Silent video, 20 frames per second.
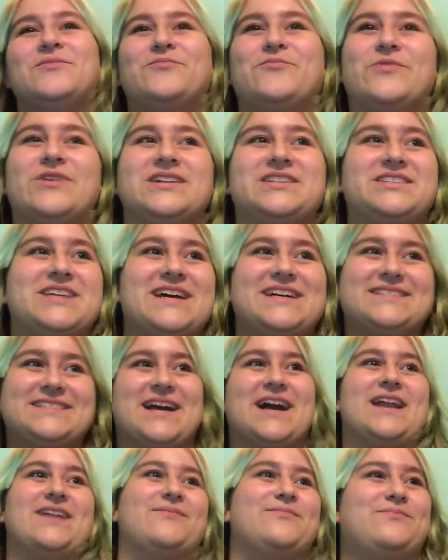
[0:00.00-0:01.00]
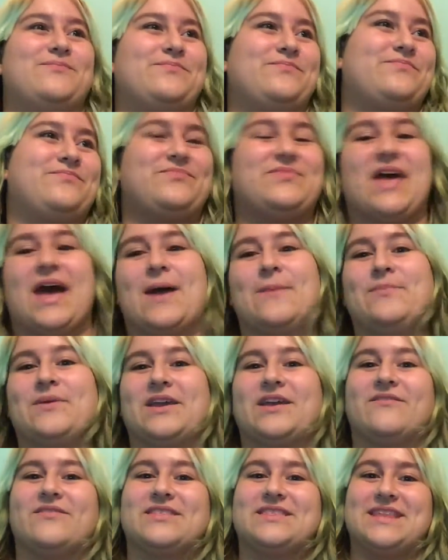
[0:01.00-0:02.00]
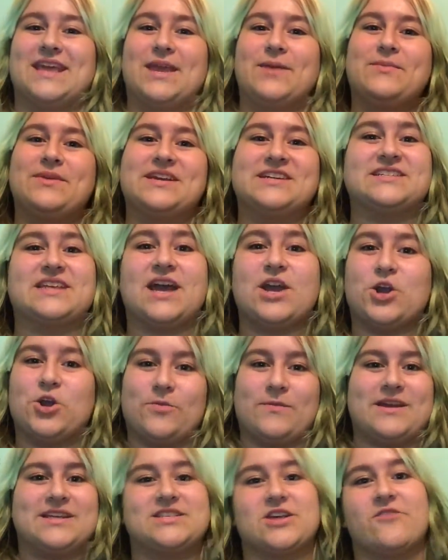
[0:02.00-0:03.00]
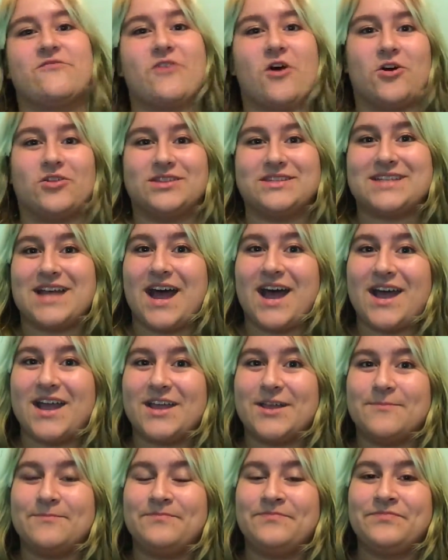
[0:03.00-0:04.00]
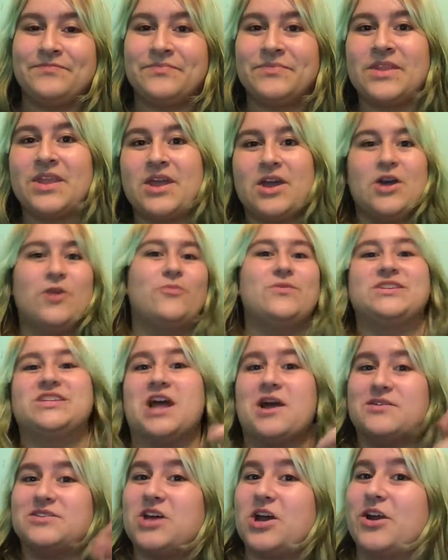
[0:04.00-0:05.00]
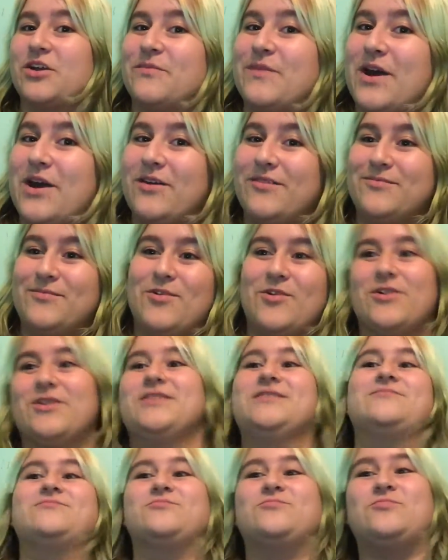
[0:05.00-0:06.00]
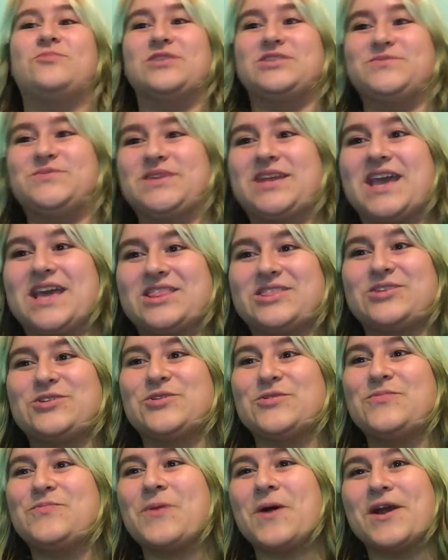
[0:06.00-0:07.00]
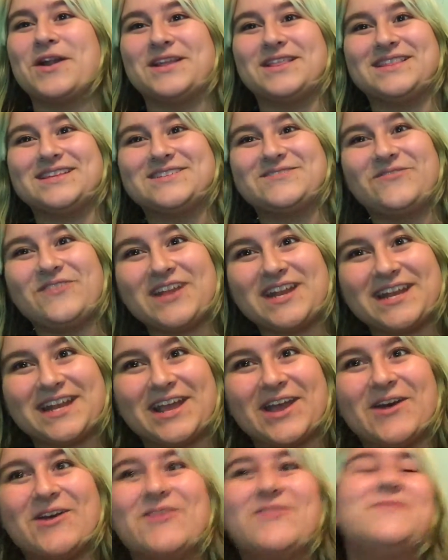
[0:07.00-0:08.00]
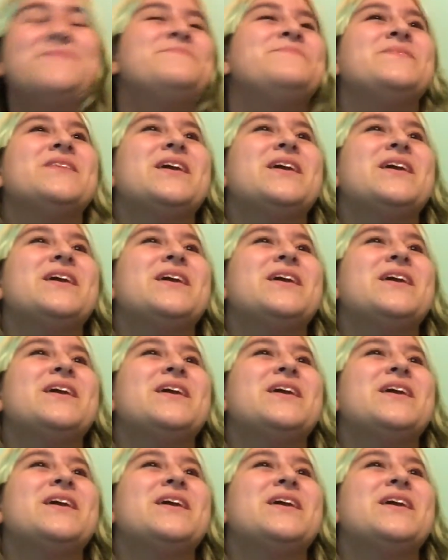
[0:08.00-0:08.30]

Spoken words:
which that's not that big of a thing, because I hurt myself all the time. Which I'll talk about more once we get through a part of this video.